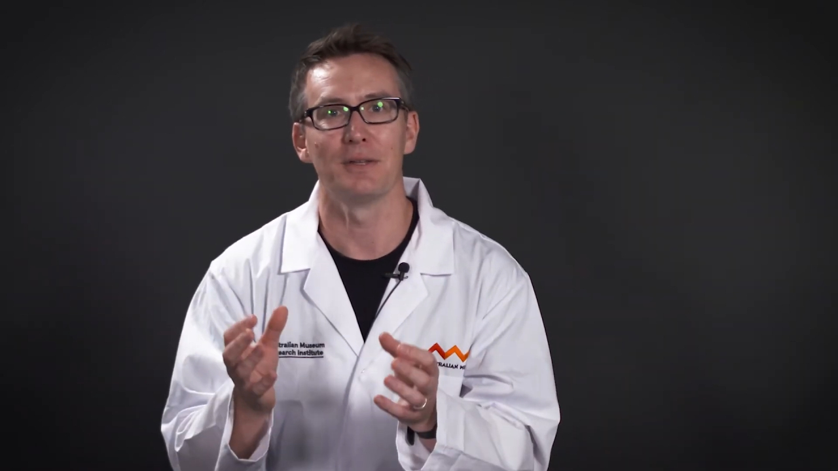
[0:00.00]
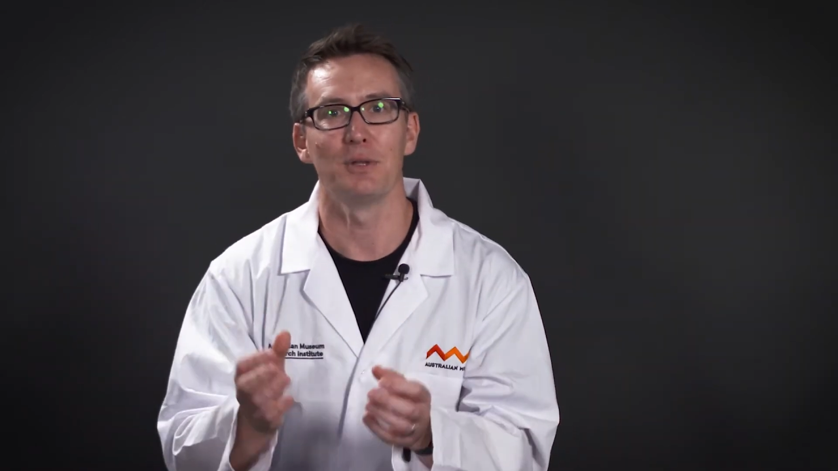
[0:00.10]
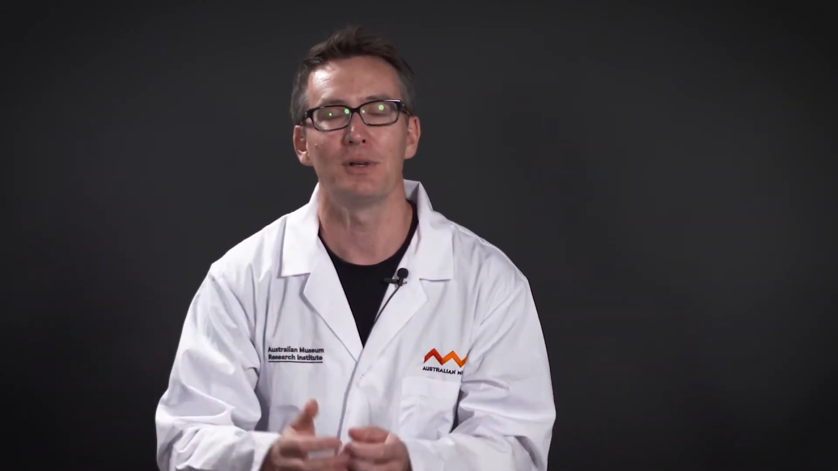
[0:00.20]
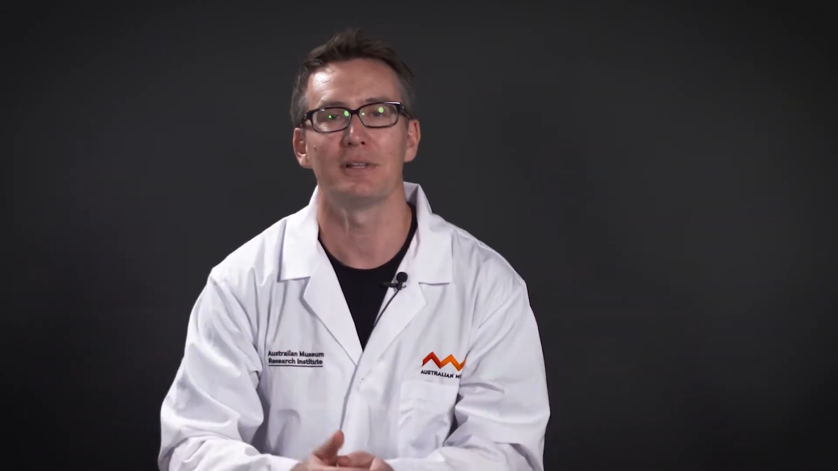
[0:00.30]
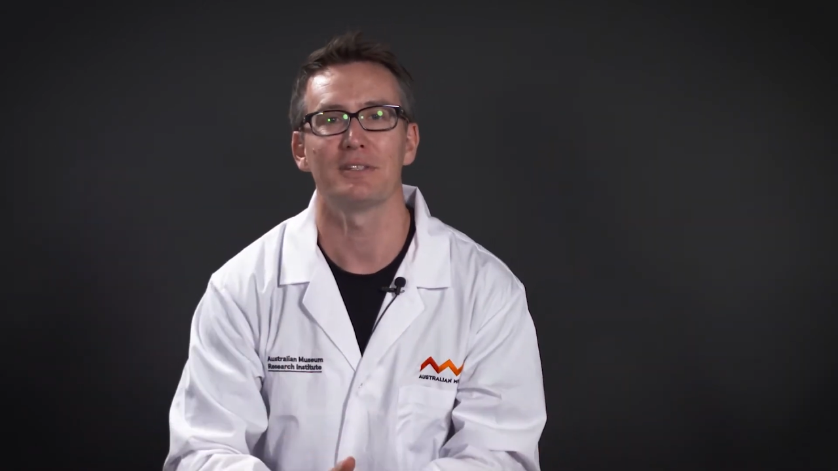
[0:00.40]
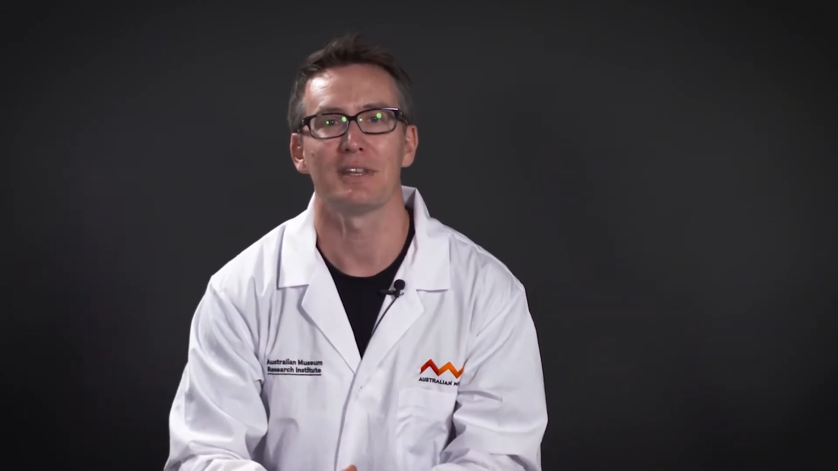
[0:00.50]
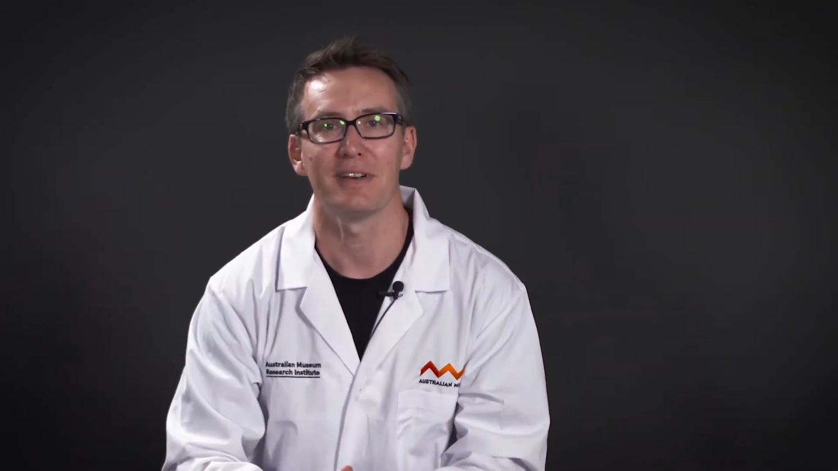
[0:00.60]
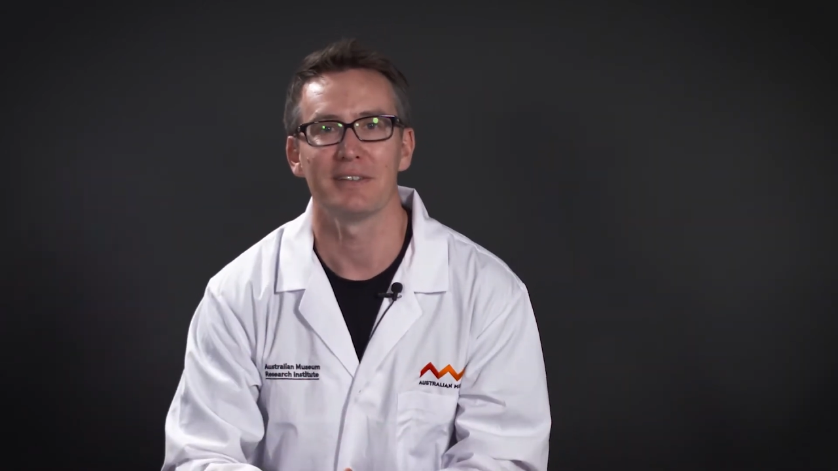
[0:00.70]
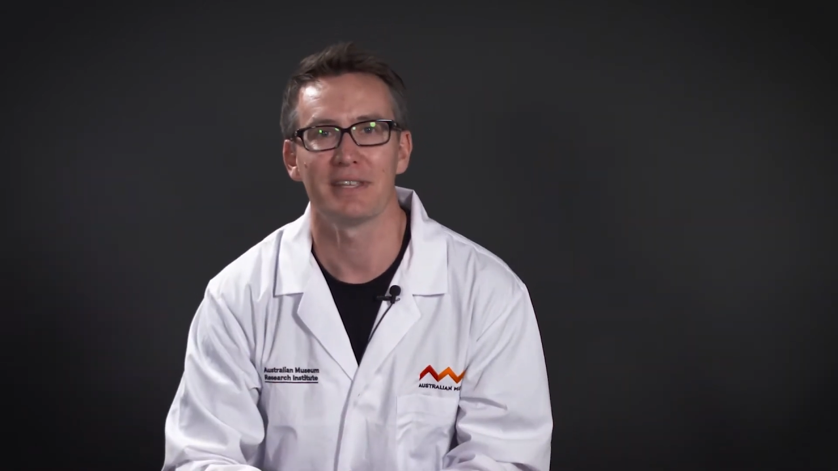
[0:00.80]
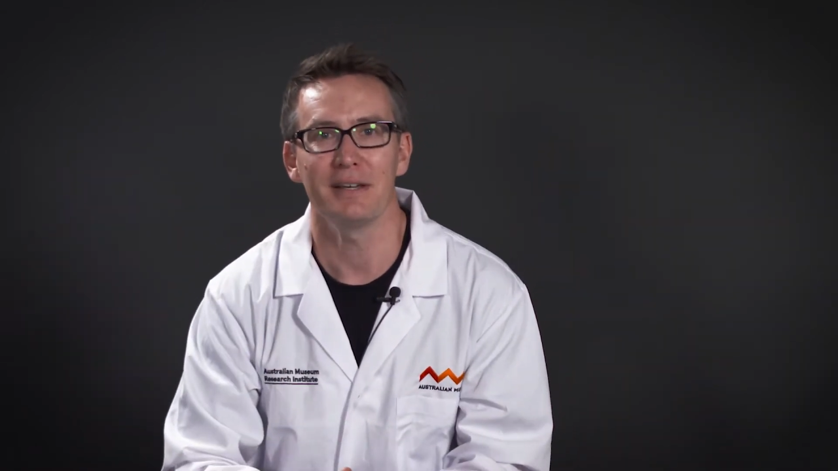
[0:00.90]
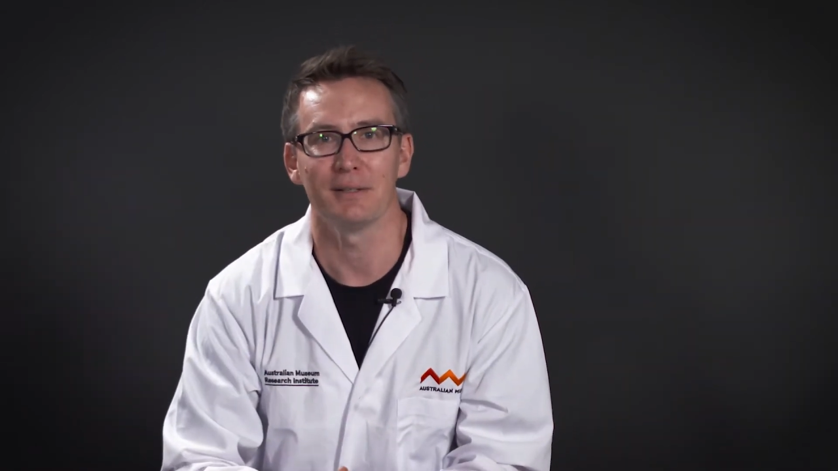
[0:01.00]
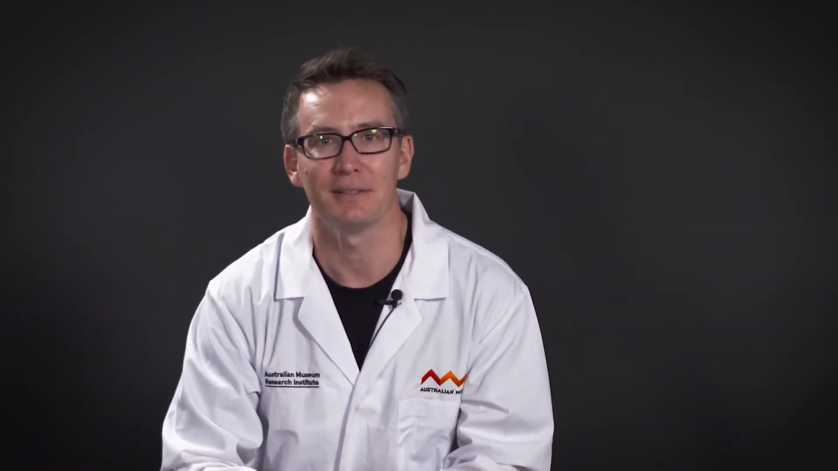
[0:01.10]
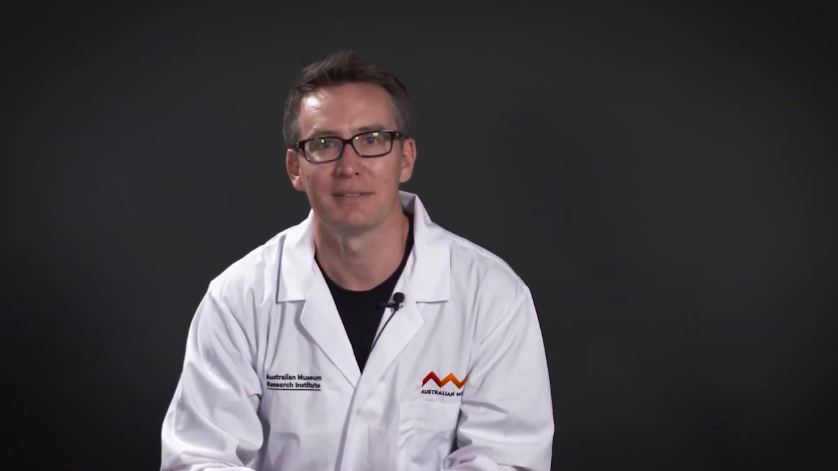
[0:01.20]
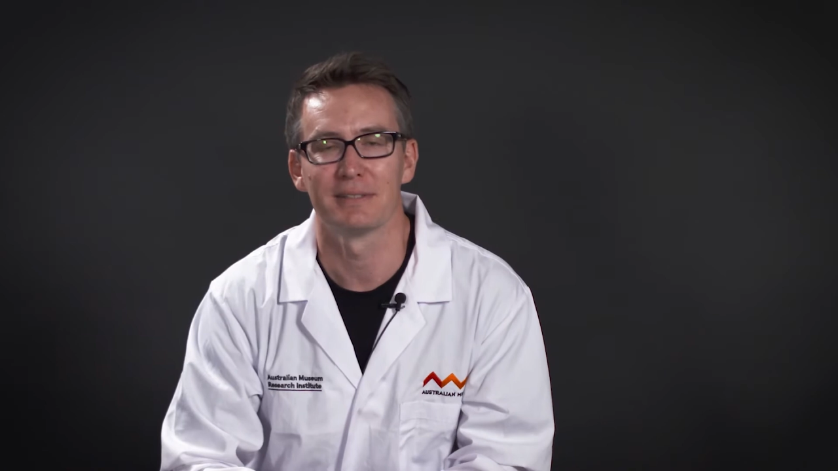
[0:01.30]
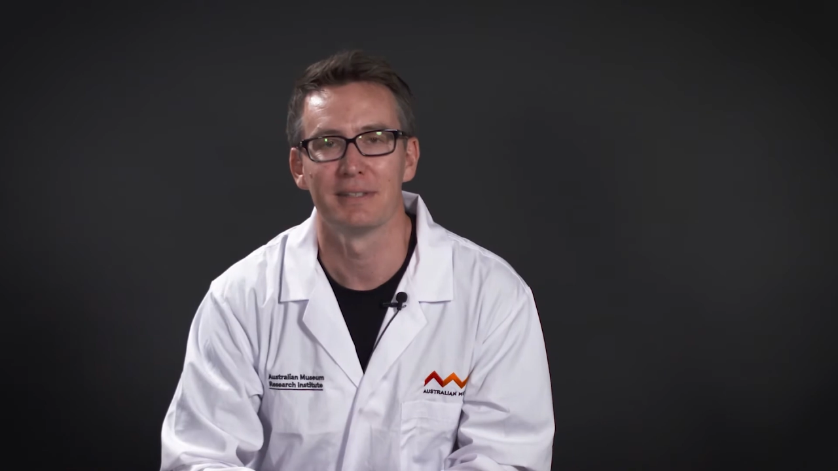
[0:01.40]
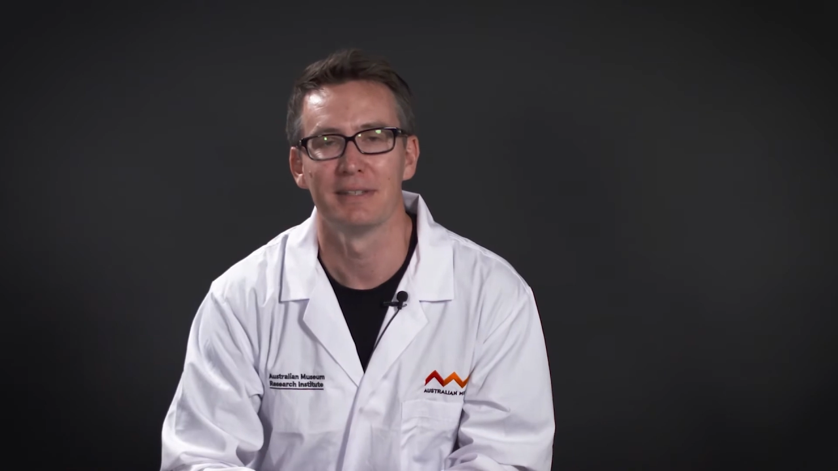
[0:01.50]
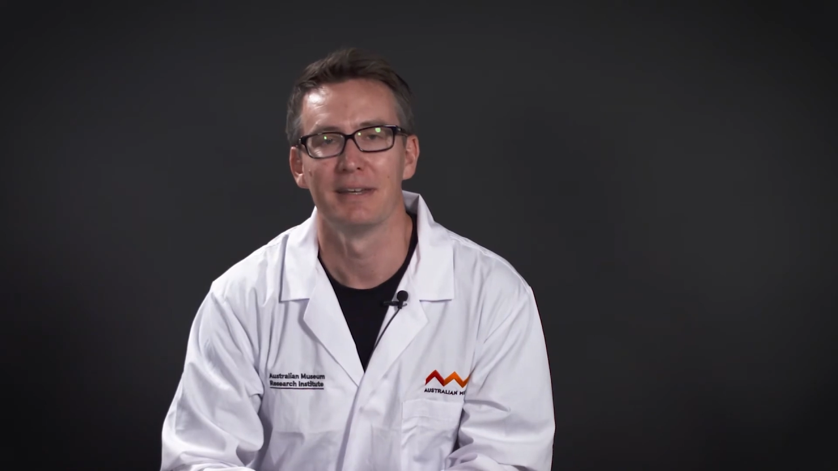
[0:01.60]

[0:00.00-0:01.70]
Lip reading: the nucleus of our cells.